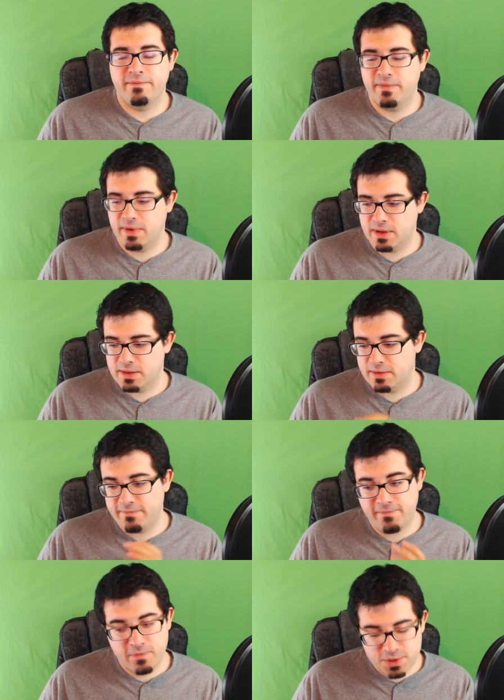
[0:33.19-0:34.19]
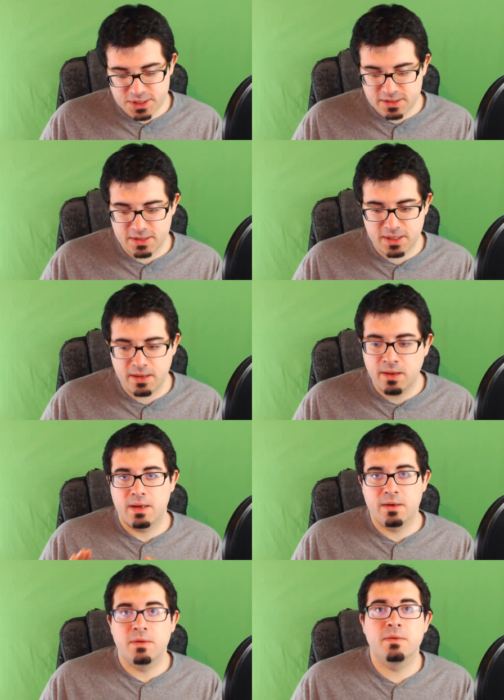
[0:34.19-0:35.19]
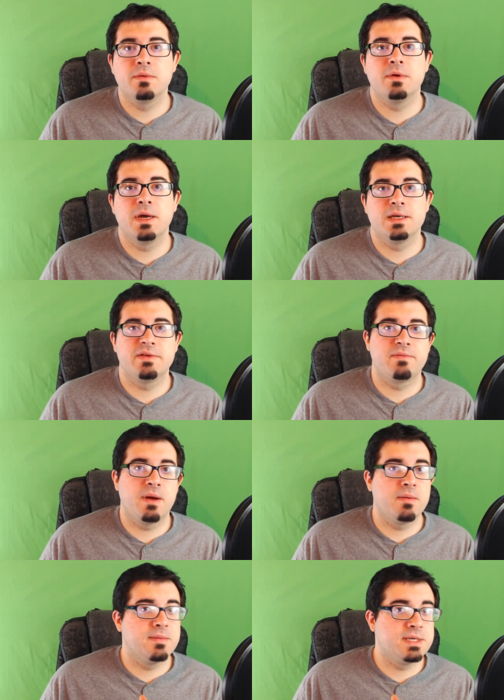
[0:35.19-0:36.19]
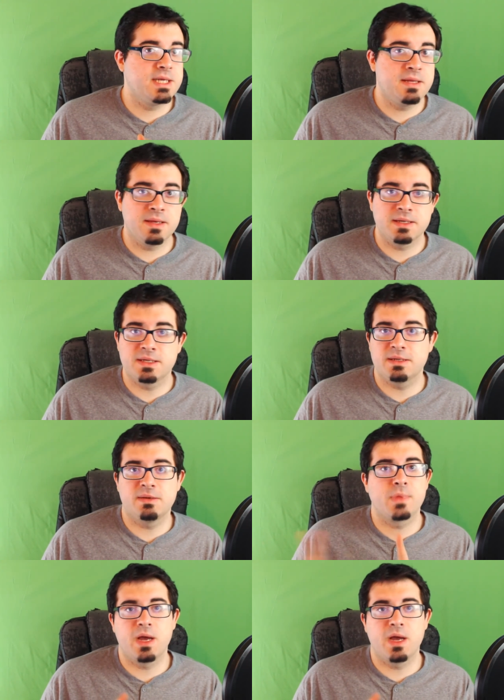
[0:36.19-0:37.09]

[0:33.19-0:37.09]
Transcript: Uh, unfortunately, I know you guys have probably seen this a